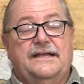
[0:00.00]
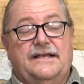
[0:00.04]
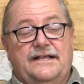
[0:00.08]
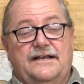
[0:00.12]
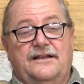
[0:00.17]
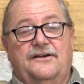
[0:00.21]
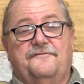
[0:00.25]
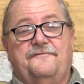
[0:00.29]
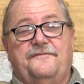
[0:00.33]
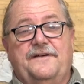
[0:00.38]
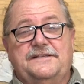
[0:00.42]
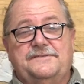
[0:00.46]

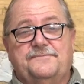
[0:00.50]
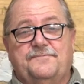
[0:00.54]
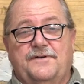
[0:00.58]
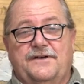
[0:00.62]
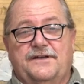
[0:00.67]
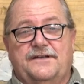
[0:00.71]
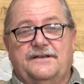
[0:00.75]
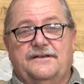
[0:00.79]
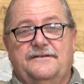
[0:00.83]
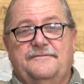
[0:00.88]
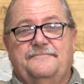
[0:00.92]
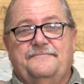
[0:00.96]
Hello,
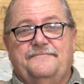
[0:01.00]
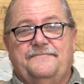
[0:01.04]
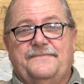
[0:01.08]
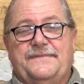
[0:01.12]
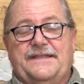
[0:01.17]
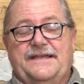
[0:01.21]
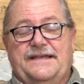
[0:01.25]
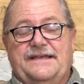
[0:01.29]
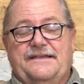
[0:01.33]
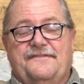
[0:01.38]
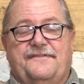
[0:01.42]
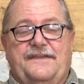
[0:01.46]
Facebook.
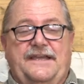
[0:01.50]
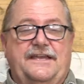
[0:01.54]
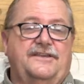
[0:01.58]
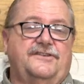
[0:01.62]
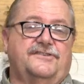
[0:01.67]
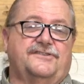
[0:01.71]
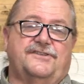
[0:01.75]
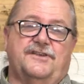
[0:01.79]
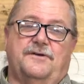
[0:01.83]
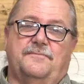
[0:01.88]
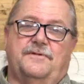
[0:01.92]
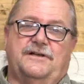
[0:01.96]
Thank you
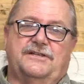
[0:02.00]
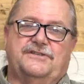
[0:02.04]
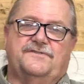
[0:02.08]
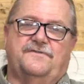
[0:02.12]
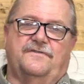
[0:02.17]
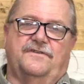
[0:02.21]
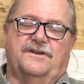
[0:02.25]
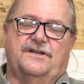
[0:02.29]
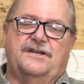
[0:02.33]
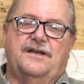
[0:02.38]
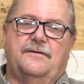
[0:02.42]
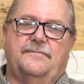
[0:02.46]
so much
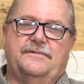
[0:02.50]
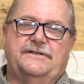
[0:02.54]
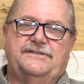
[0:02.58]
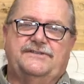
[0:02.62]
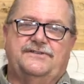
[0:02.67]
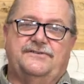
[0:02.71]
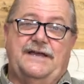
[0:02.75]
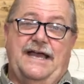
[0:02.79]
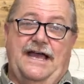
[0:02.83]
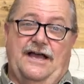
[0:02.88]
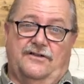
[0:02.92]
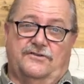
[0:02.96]
for coming
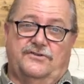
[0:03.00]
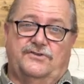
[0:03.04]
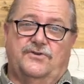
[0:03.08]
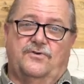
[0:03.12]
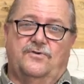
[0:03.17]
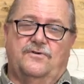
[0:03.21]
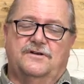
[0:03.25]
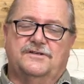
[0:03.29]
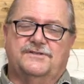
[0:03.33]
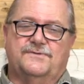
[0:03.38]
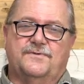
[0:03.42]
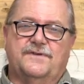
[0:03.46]
to
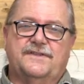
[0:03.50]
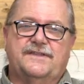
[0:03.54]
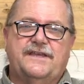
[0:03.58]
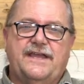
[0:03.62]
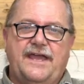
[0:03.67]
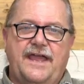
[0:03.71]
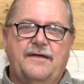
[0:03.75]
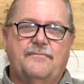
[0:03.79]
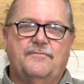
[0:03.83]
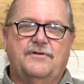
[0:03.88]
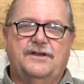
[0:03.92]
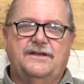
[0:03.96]
Outdoors with
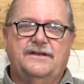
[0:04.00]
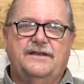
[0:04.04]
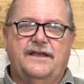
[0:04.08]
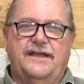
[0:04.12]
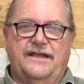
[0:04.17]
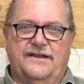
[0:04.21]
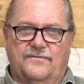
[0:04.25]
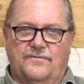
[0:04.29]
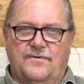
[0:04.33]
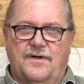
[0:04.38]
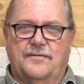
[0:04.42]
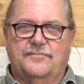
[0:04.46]
Cameron
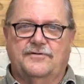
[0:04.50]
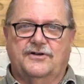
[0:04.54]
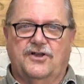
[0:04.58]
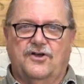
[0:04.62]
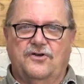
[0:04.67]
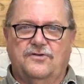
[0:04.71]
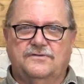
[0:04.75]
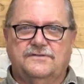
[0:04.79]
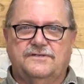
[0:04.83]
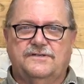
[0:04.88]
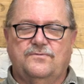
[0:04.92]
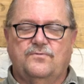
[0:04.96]
and Robert
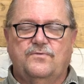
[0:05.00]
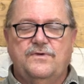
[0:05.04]
Holt.